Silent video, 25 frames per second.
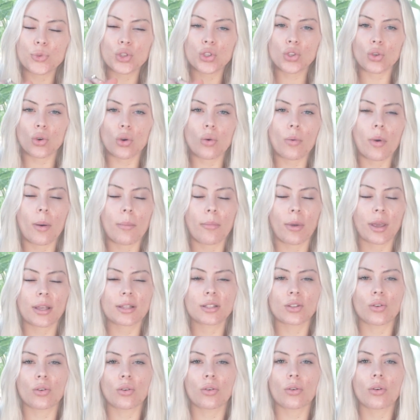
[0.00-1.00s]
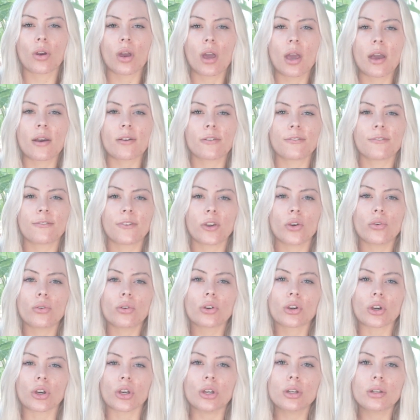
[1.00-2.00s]
do what makes you feel
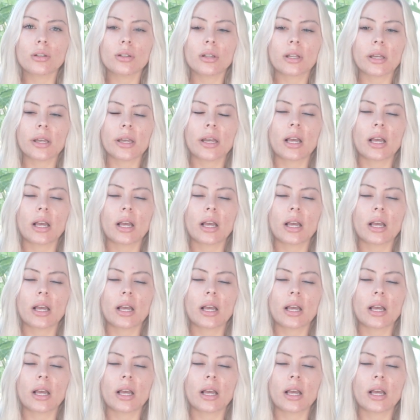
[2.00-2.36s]
good,